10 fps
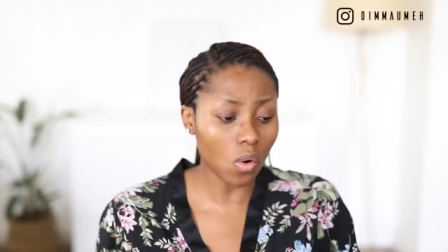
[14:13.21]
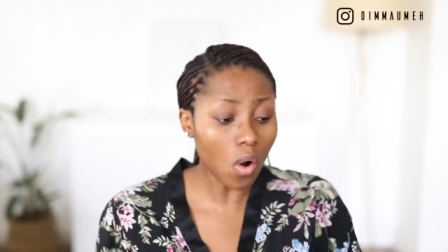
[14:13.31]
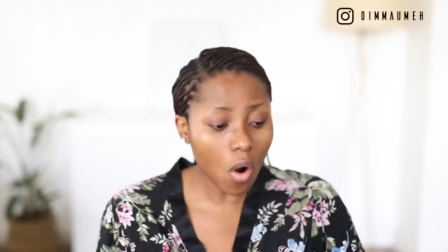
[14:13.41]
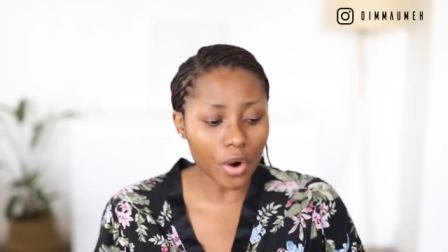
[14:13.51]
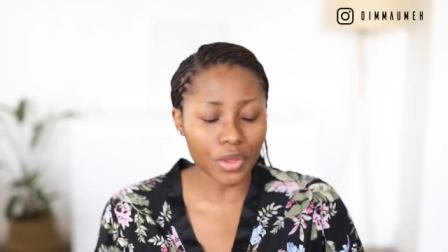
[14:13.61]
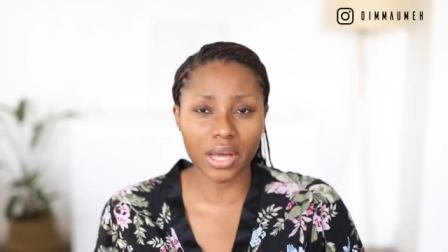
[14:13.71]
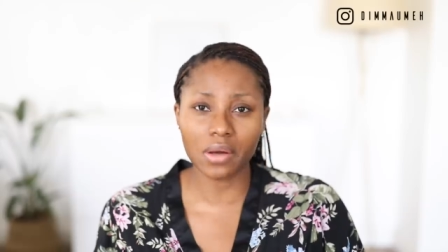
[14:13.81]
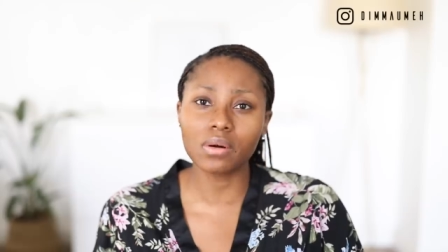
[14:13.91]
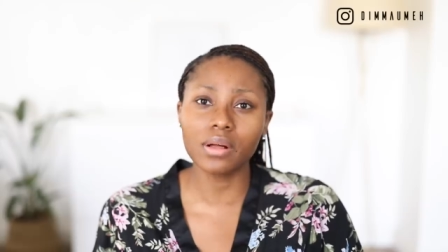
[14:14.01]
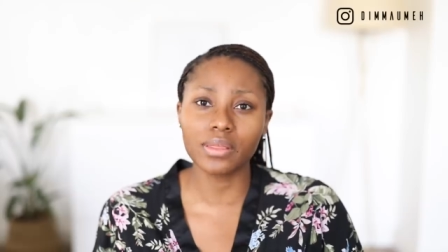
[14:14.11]
Or you
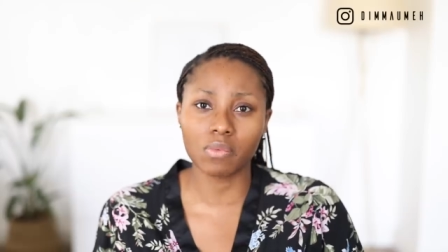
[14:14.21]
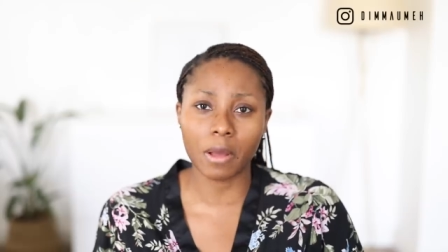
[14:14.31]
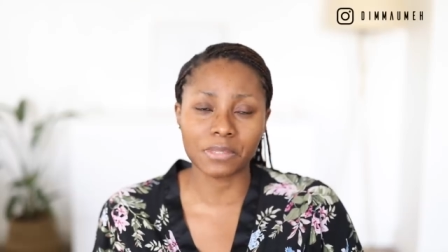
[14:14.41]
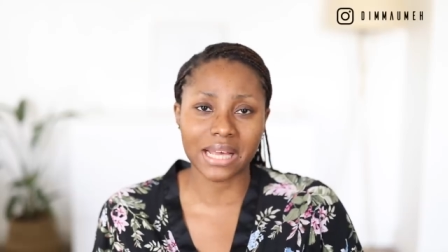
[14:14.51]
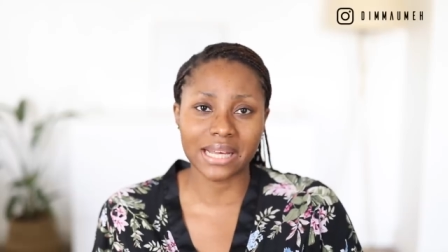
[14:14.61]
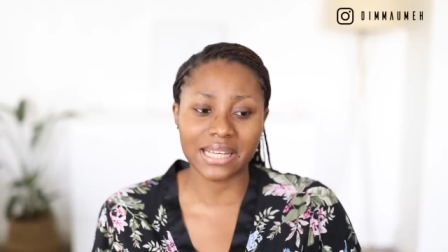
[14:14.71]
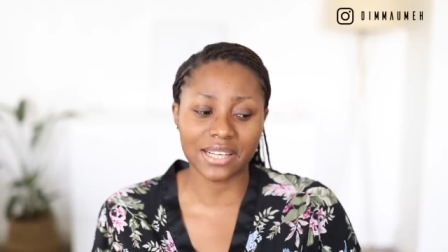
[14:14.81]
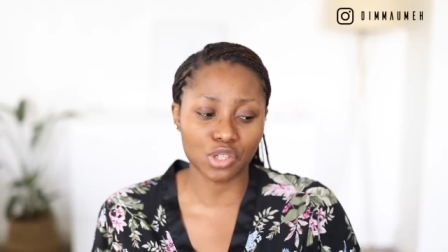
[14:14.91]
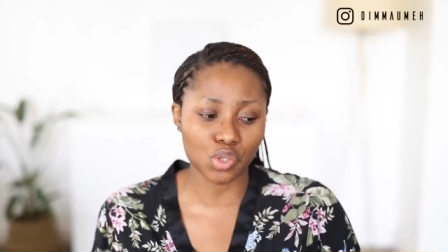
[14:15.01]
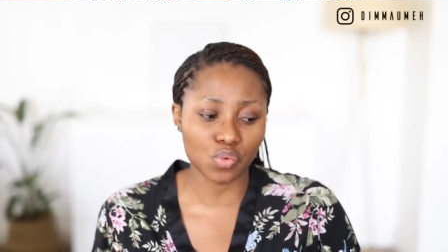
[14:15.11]
can go on the website
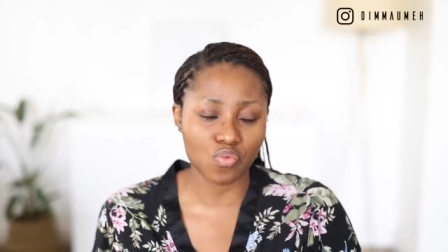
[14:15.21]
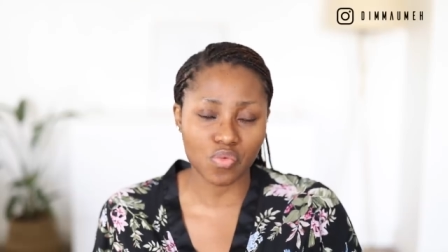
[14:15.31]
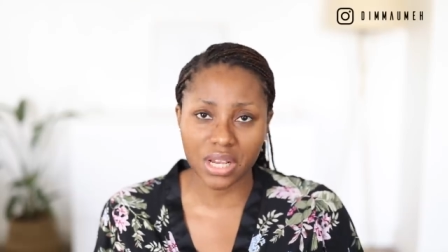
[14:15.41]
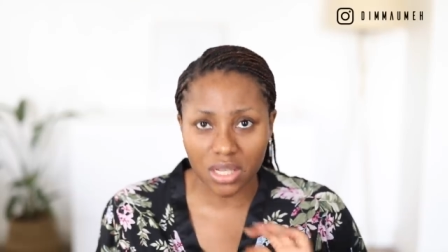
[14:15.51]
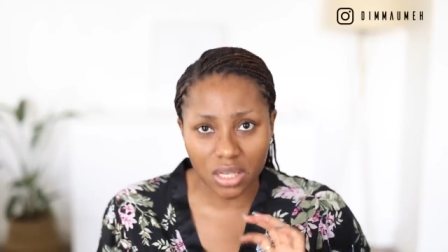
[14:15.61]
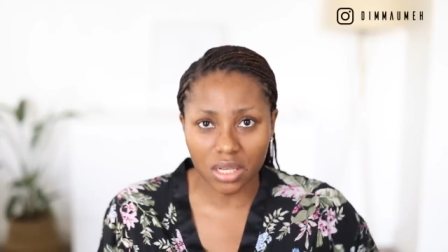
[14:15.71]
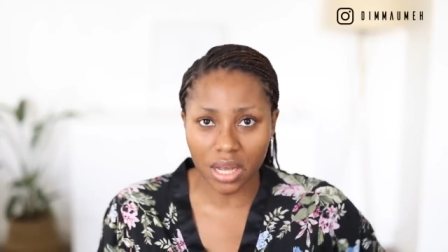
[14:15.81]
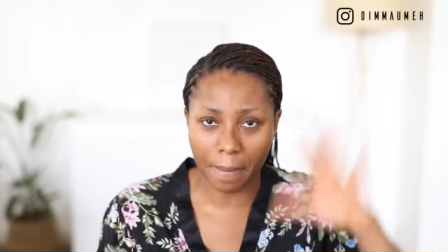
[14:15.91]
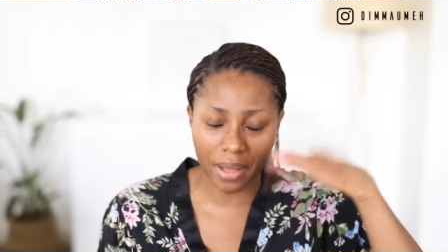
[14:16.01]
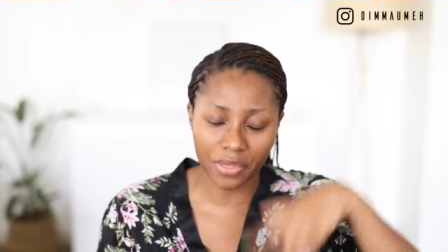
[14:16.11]
and just read
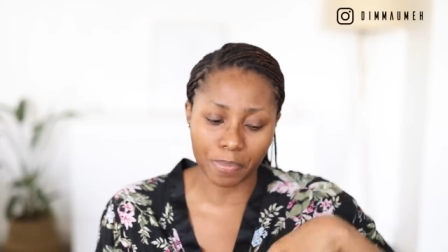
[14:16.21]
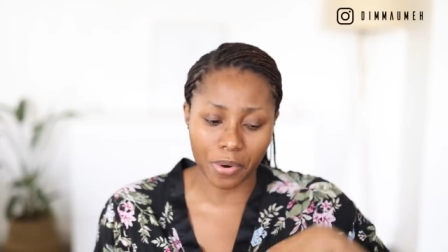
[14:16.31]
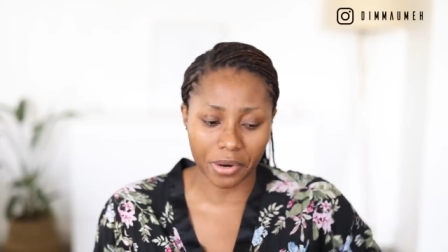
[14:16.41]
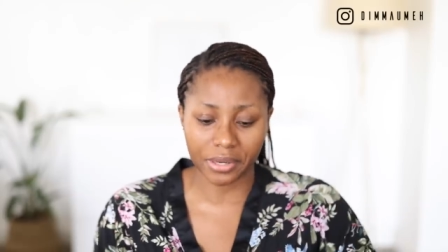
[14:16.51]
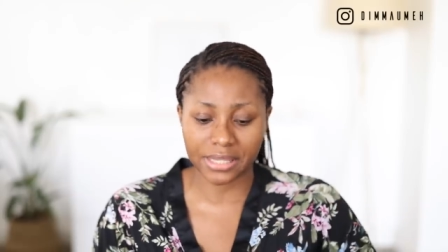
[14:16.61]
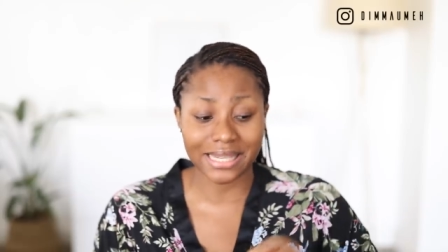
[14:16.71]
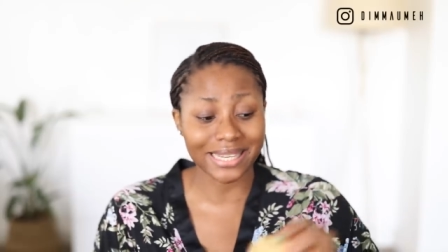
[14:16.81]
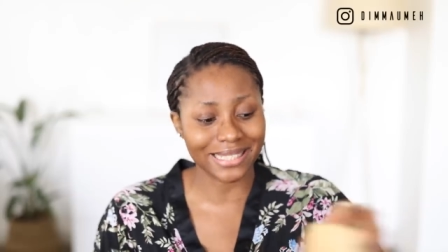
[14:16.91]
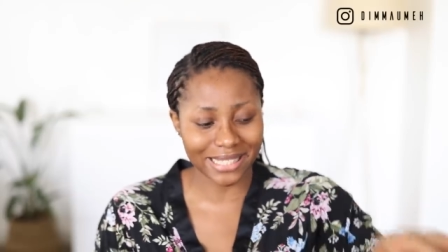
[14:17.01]
about the product in